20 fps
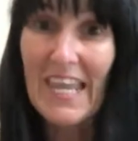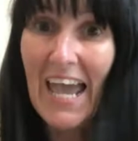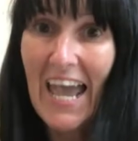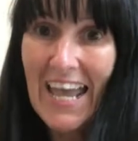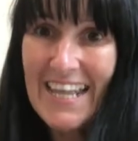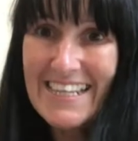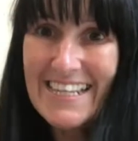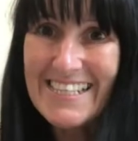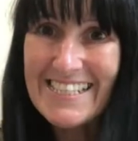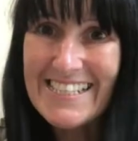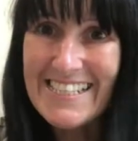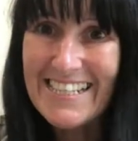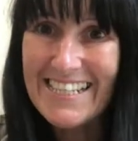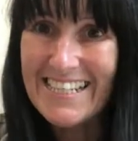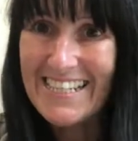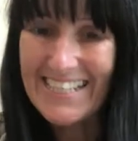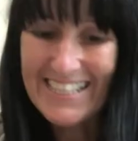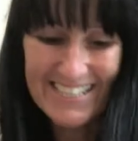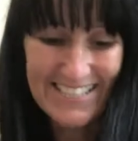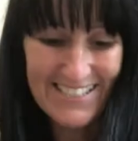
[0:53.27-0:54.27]
And that's it,
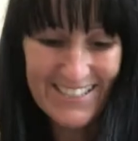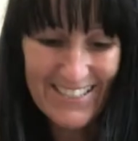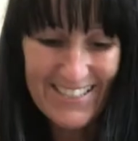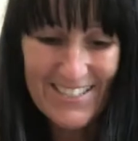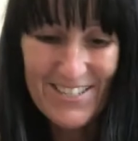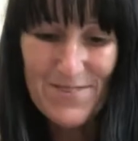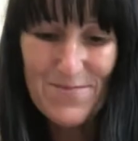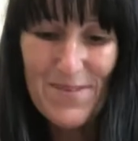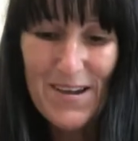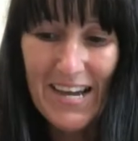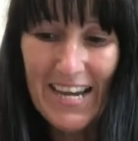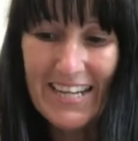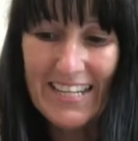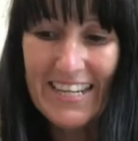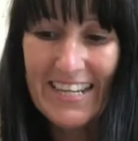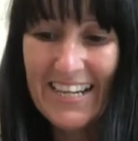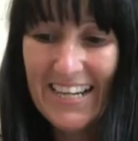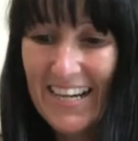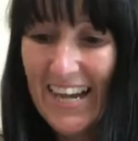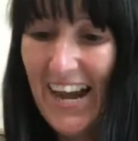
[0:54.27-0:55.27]
it's not too bad.
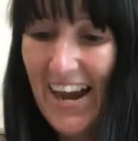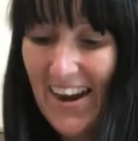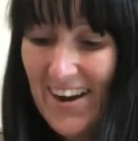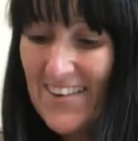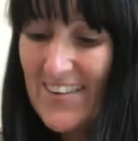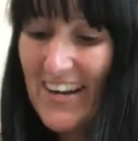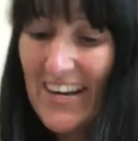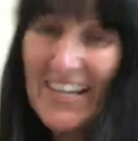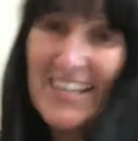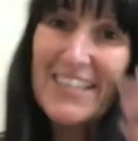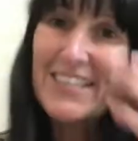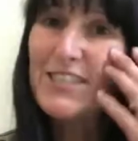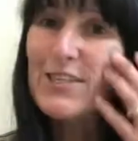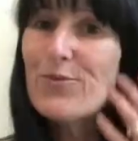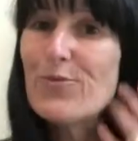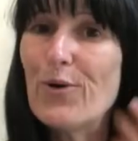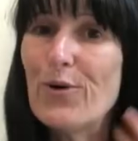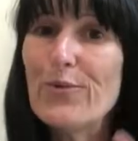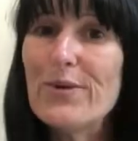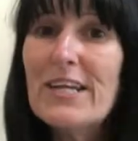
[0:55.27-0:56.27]
All right, so
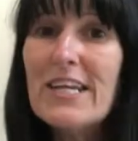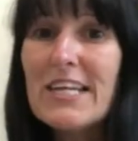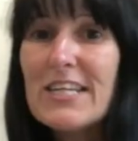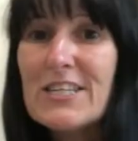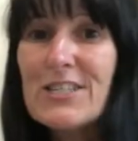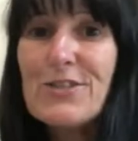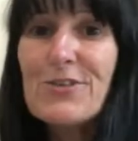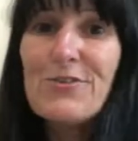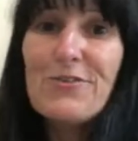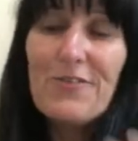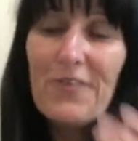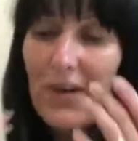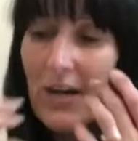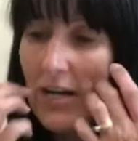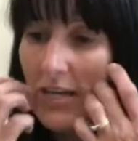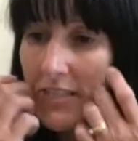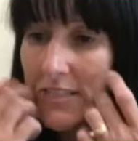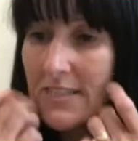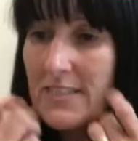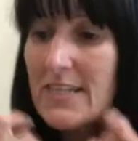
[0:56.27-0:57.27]
what we need to do
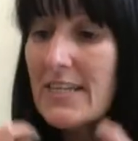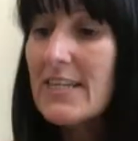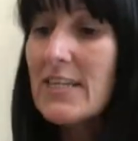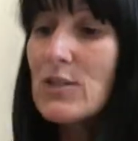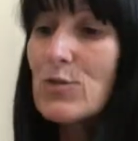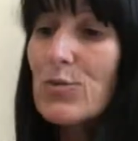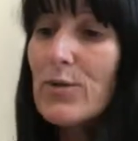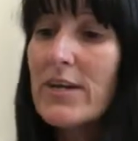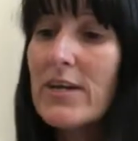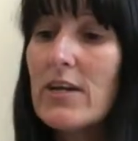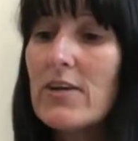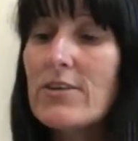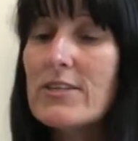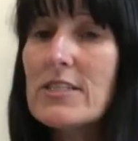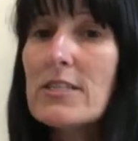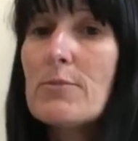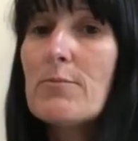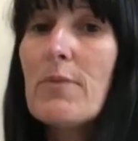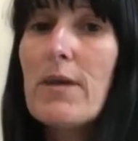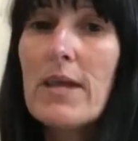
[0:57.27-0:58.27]
first is we're going
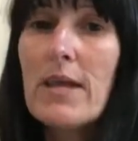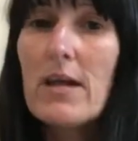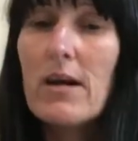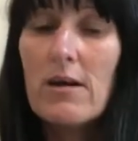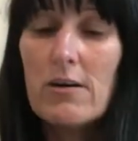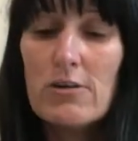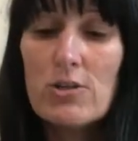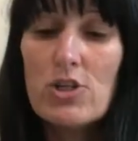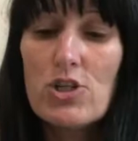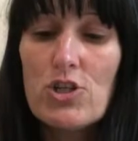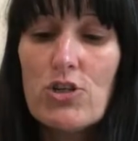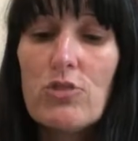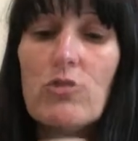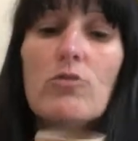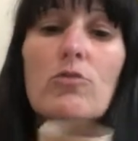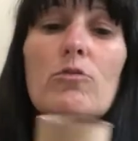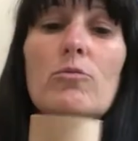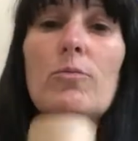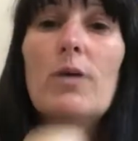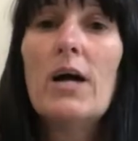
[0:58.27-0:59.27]
to make our
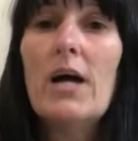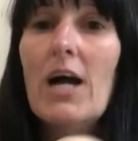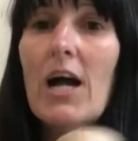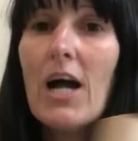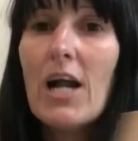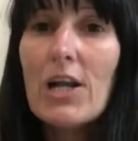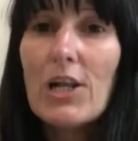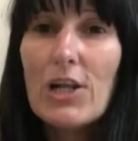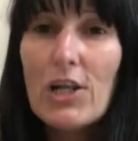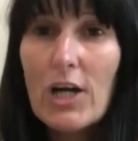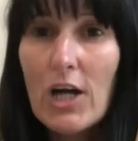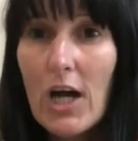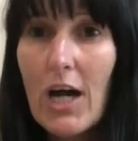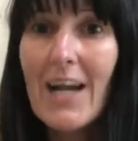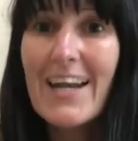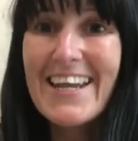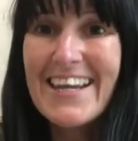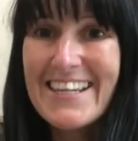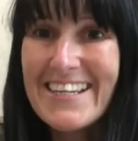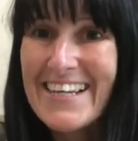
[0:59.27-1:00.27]
tube look
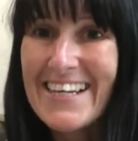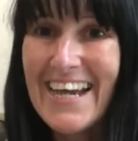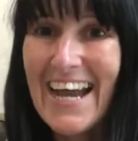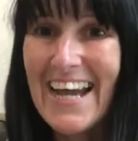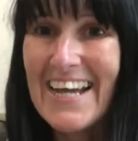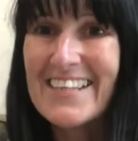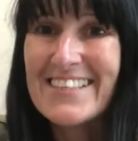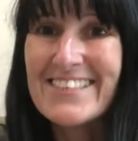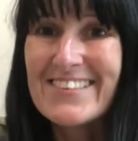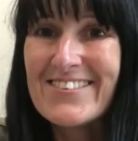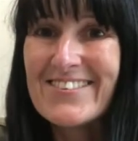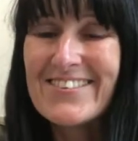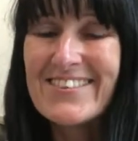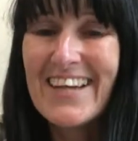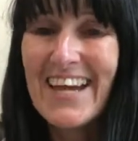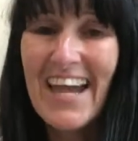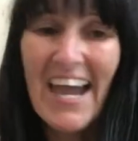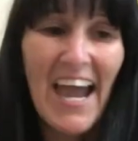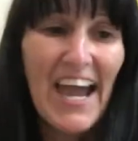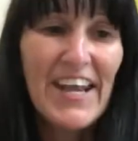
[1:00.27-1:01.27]
like a candle.
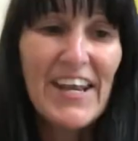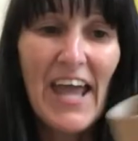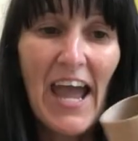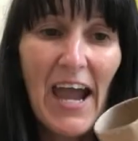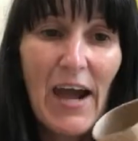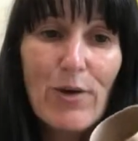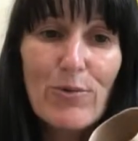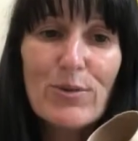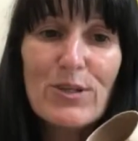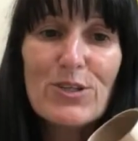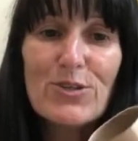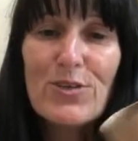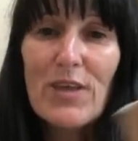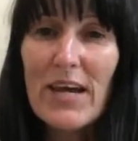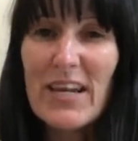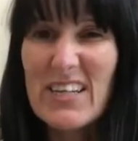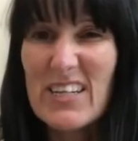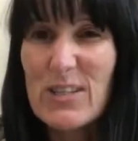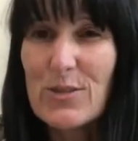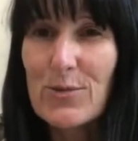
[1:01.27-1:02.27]
And how we do
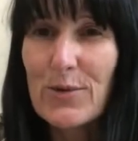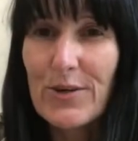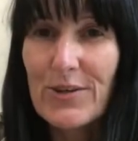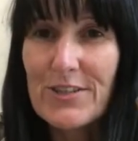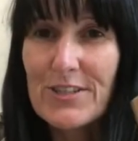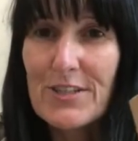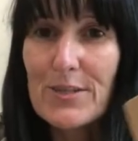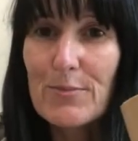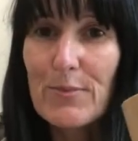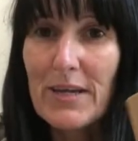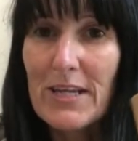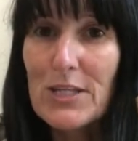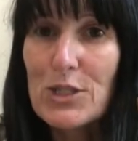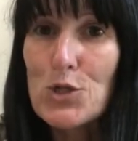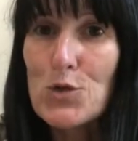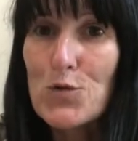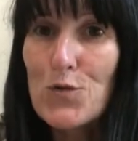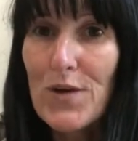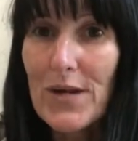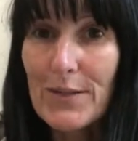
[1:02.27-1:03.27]
that is we're going to make
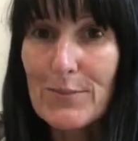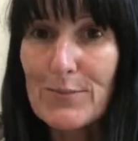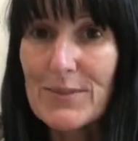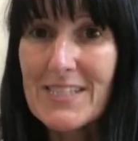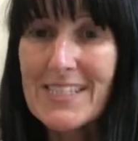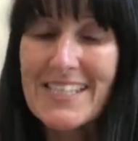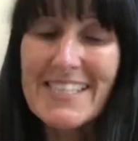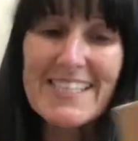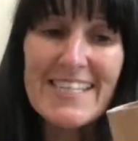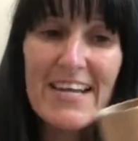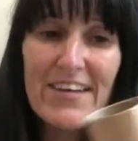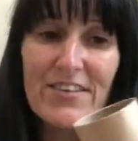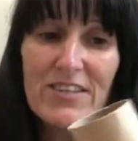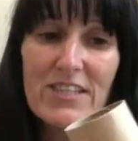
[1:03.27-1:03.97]
drips down